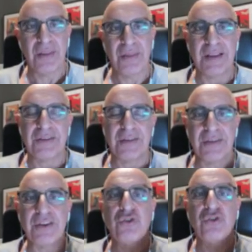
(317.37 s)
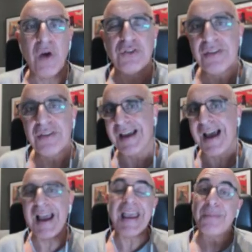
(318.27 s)
that the situation that
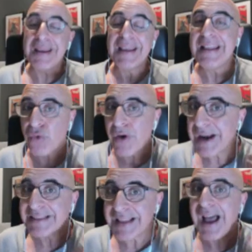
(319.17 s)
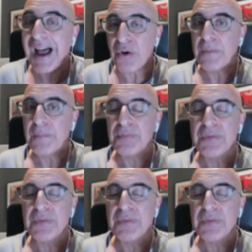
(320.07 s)
I am in right now